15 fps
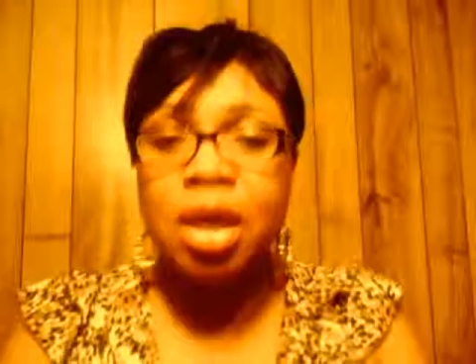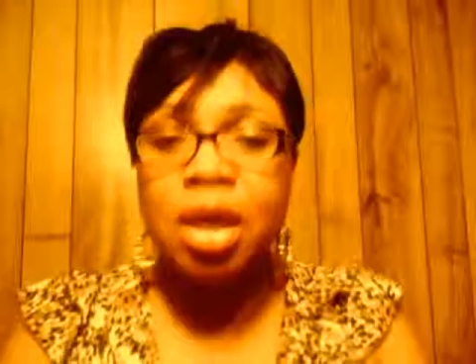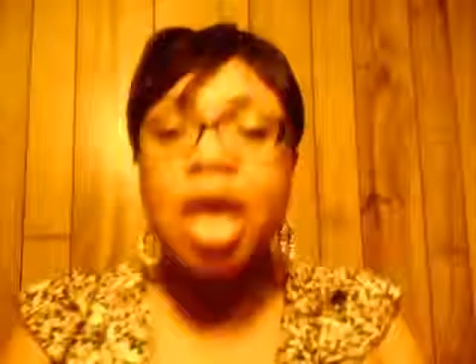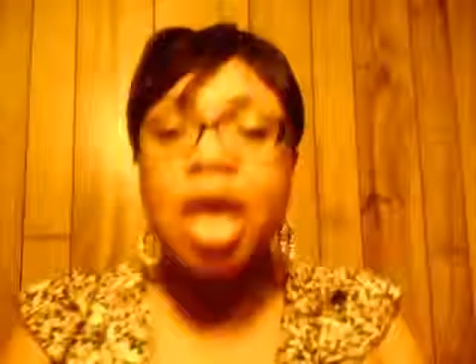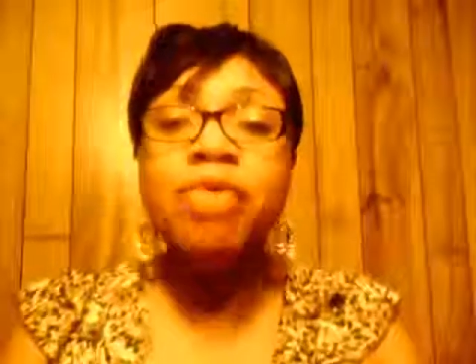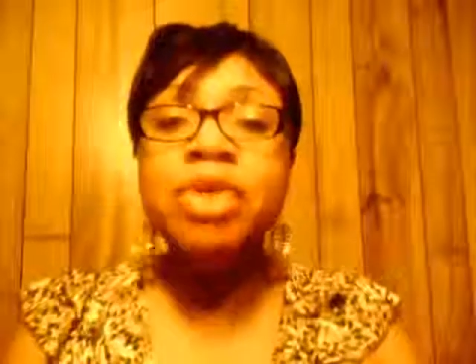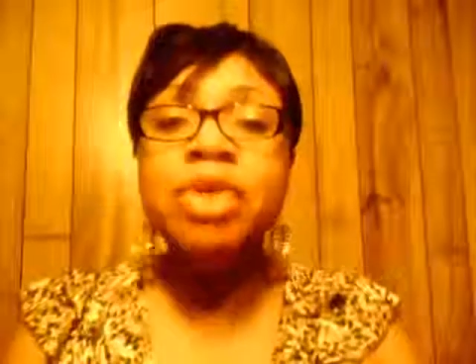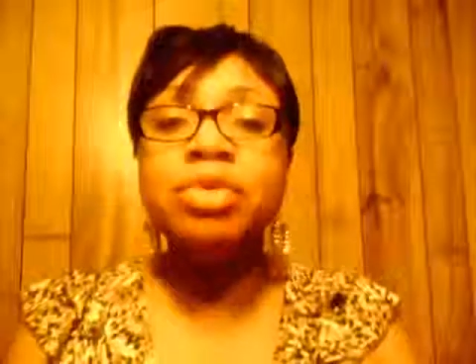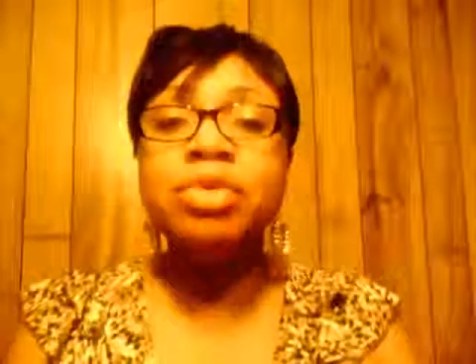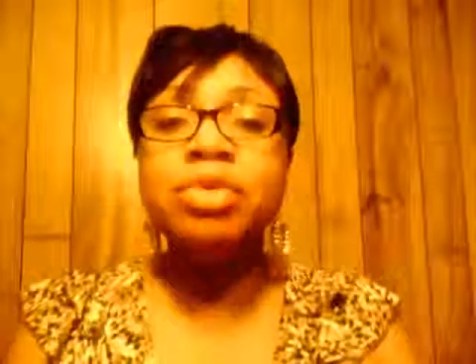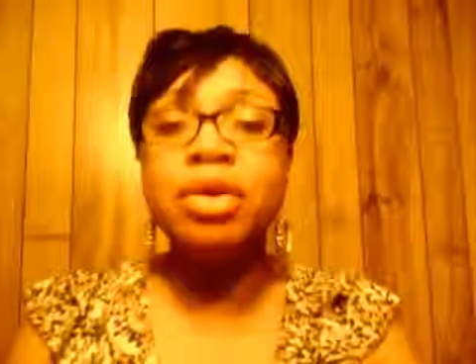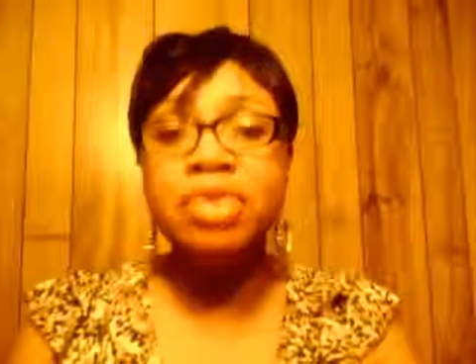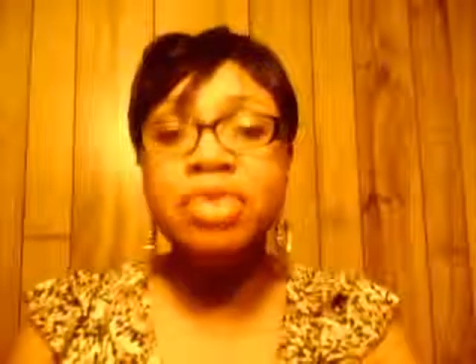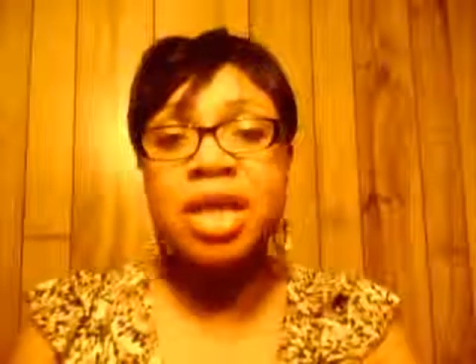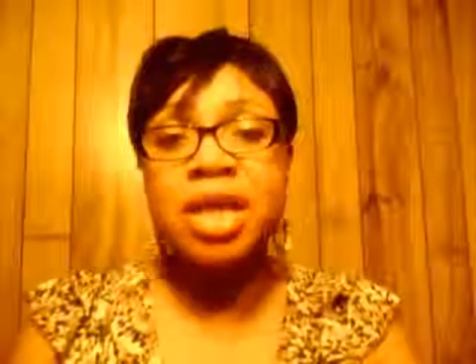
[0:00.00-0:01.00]
If we do
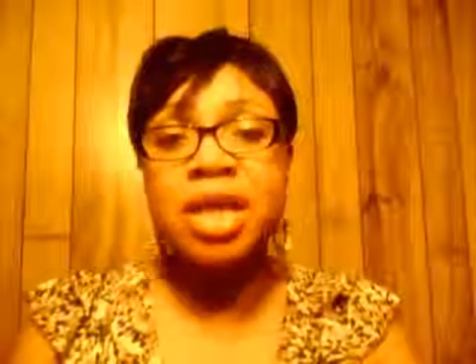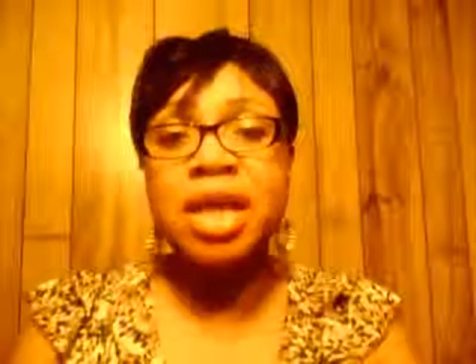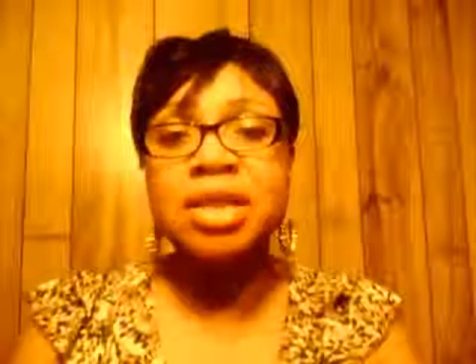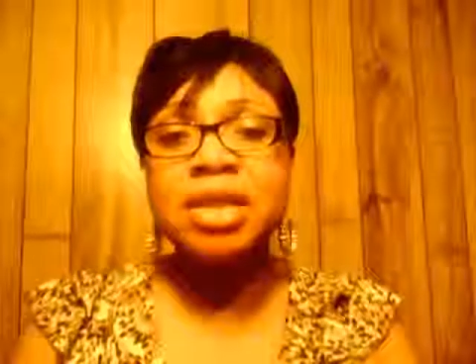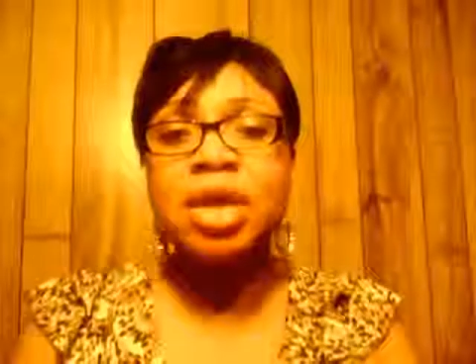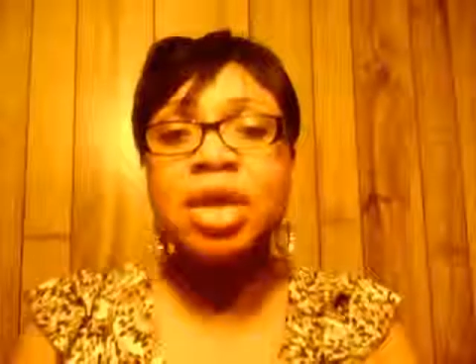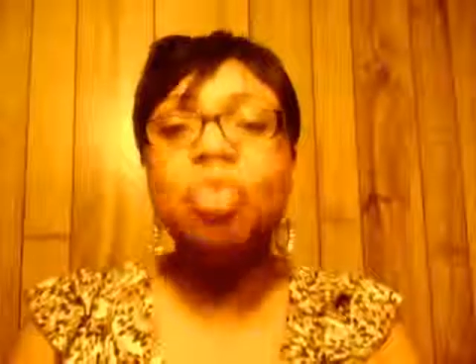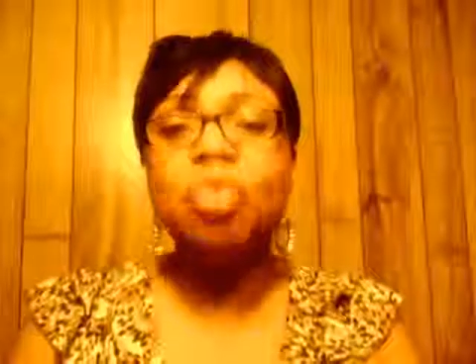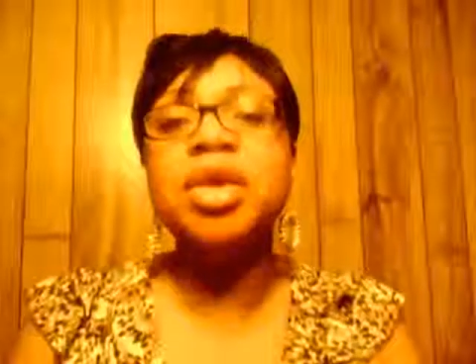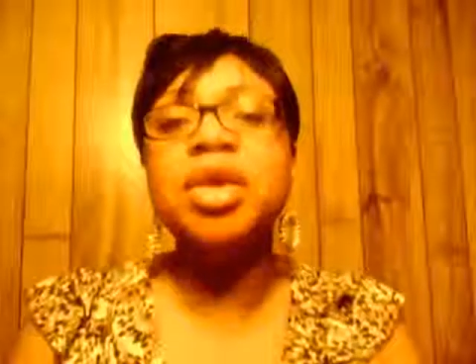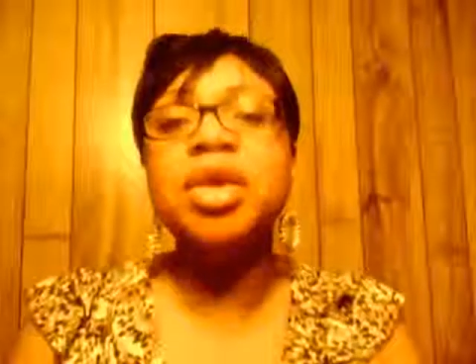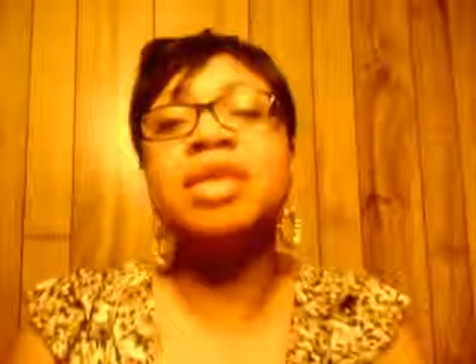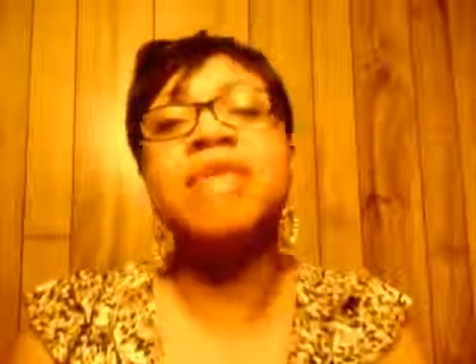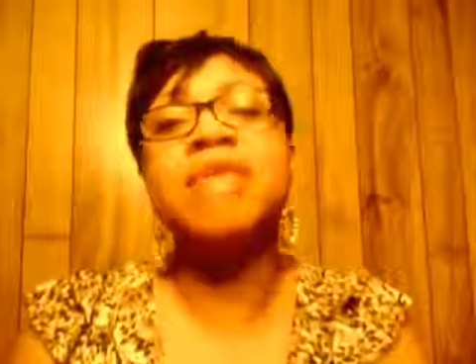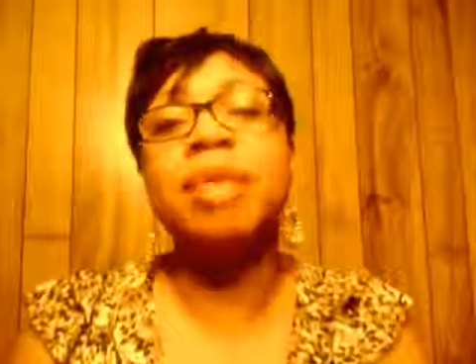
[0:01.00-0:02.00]
those things, we
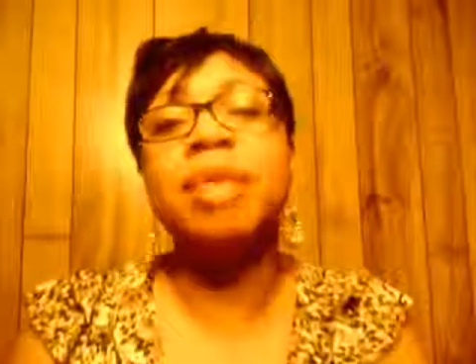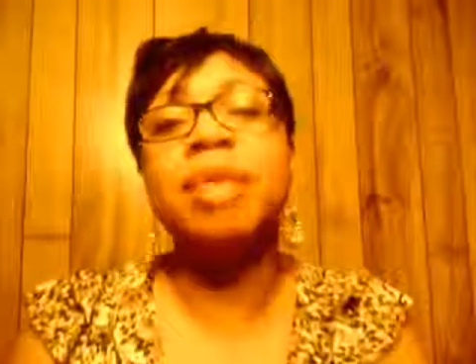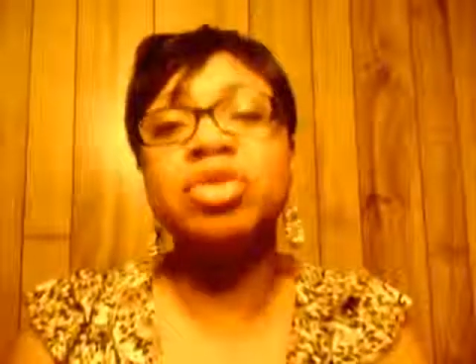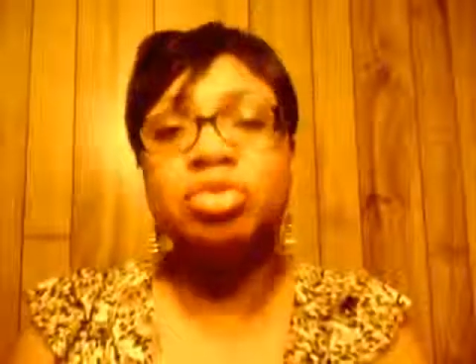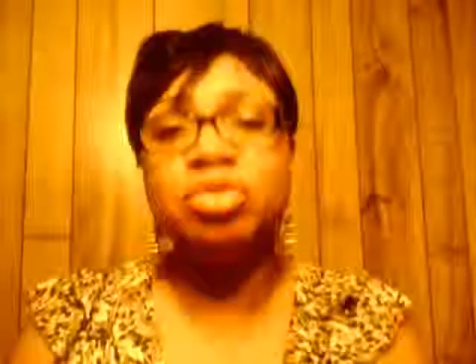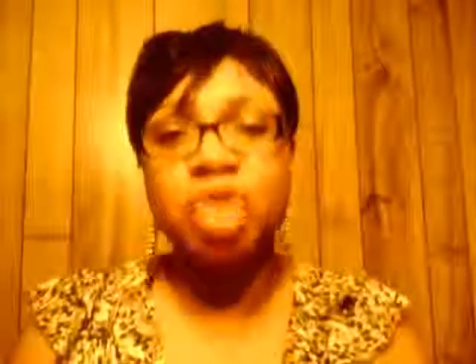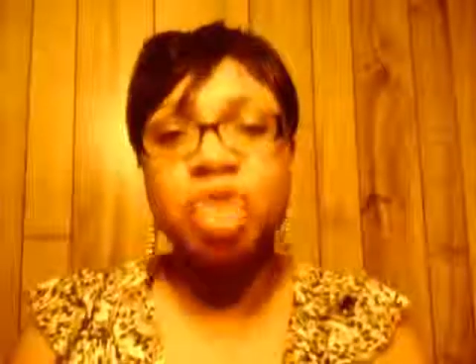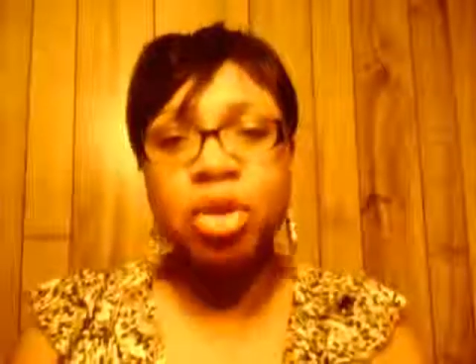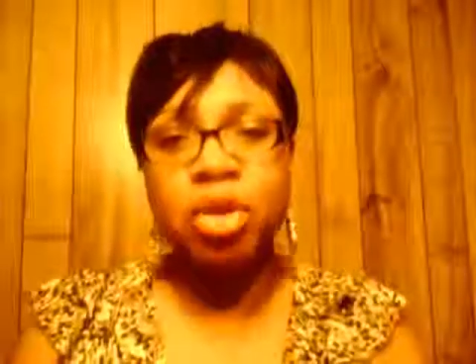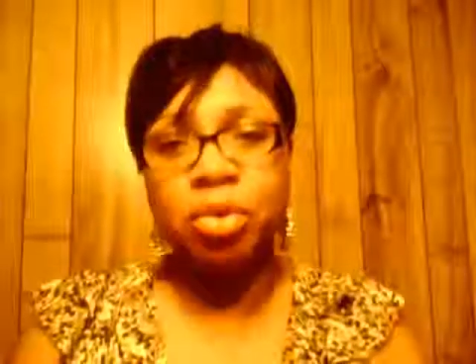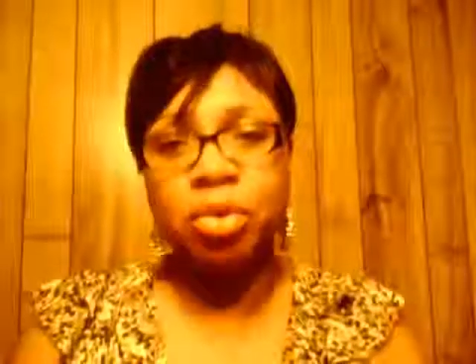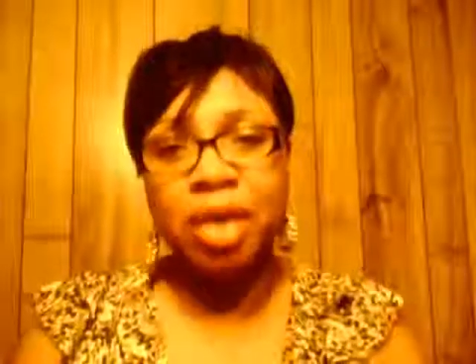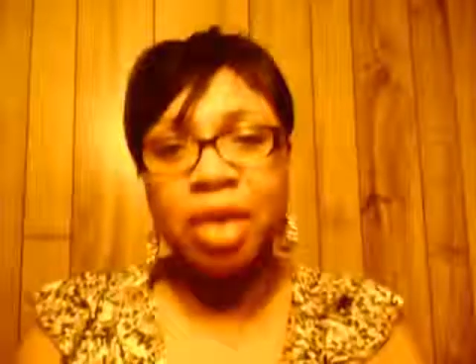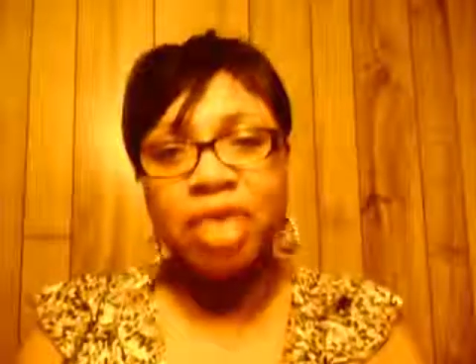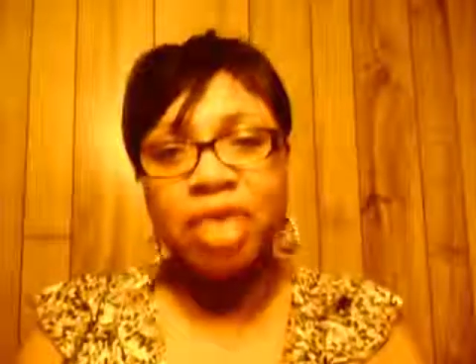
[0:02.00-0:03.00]
can establish some genuine
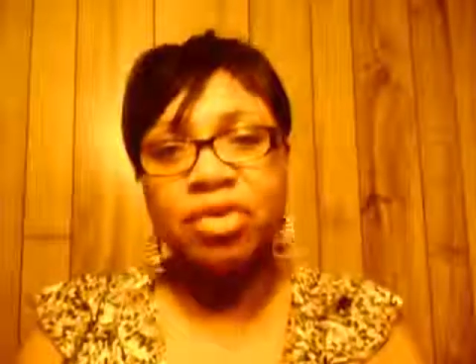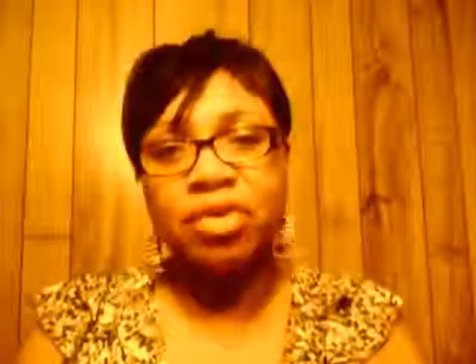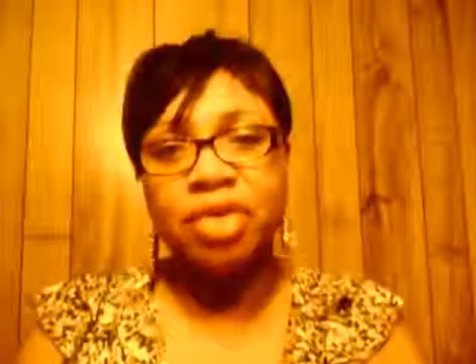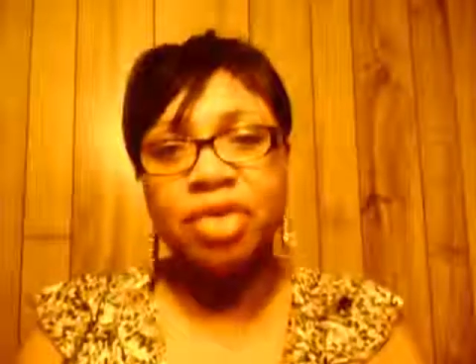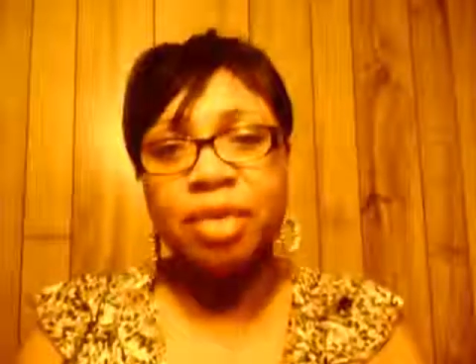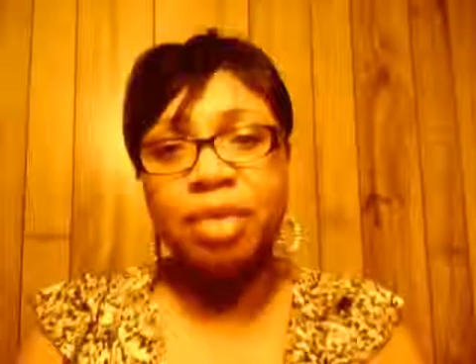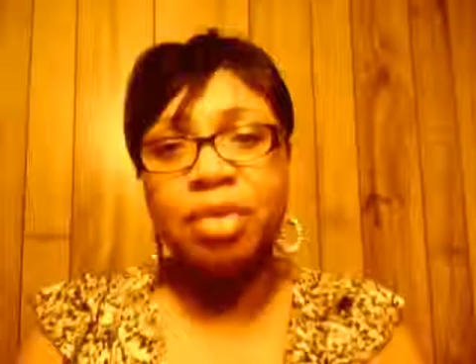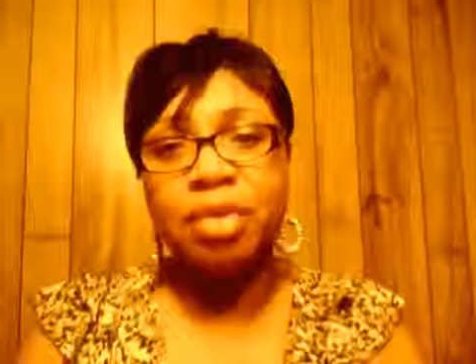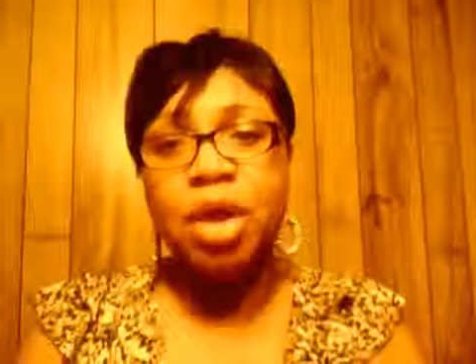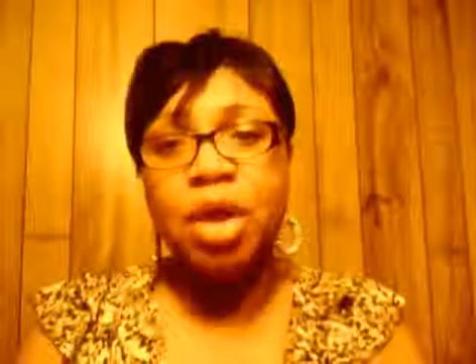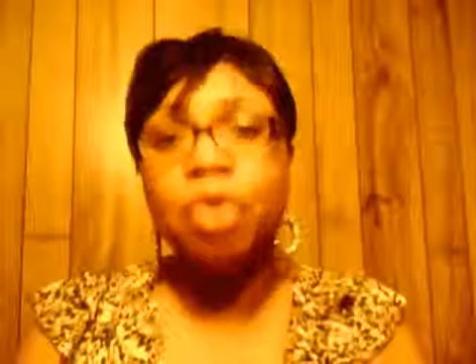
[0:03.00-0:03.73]
relationships,